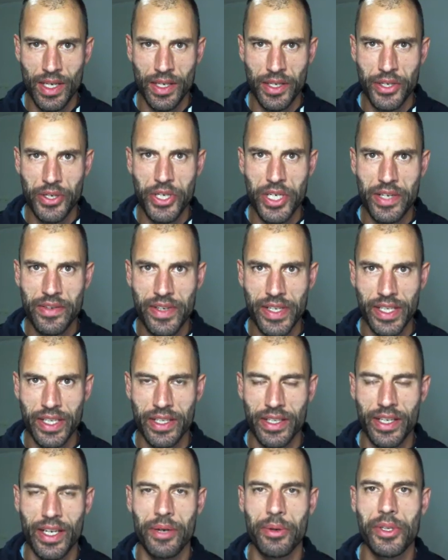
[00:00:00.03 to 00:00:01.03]
Good
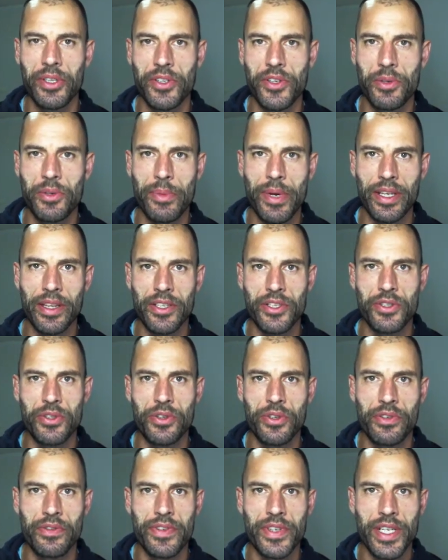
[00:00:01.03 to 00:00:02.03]
evening. I wanted to make this
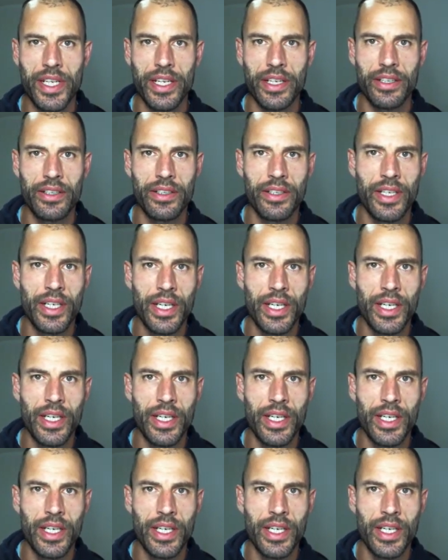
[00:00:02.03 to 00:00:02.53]
short video